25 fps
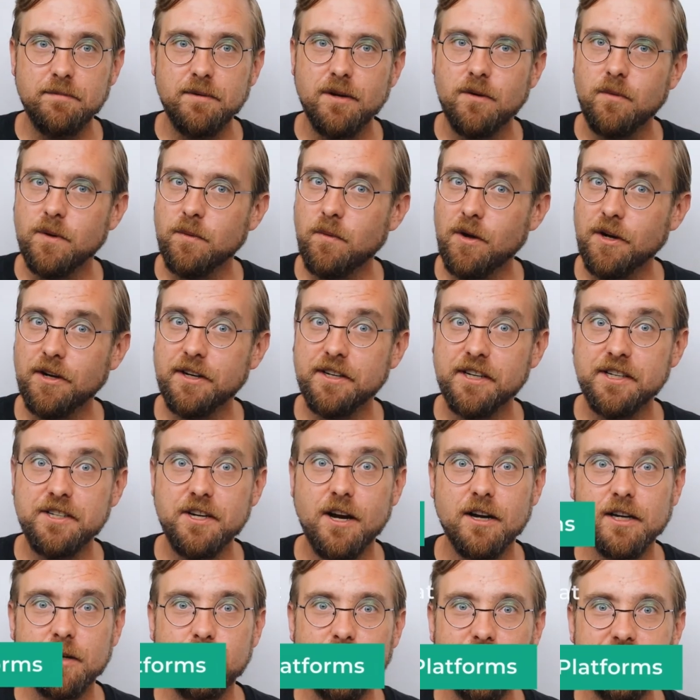up, we wanted to
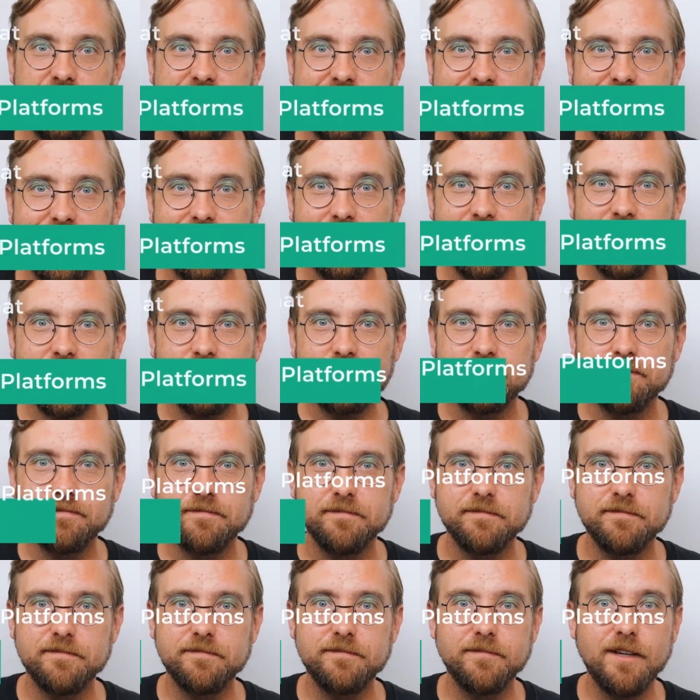talk about staking.
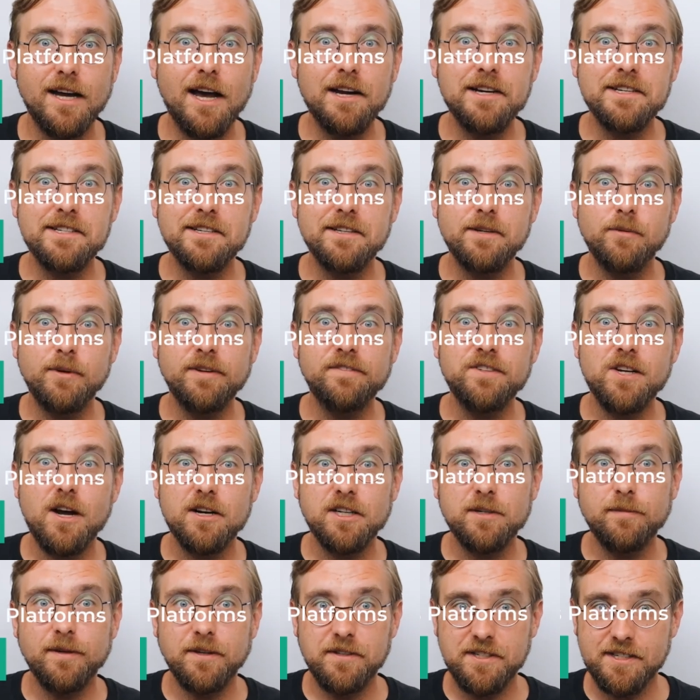Honestly, we've
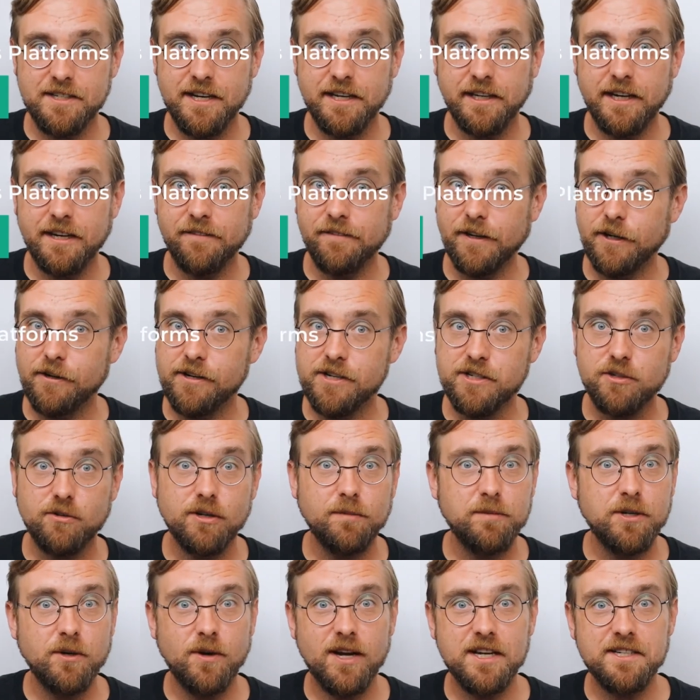talked about staking various
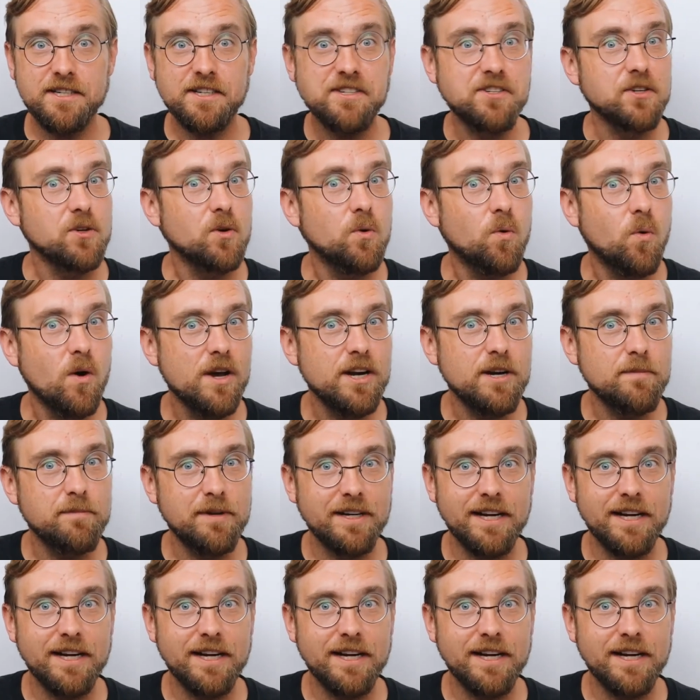crypto assets quite a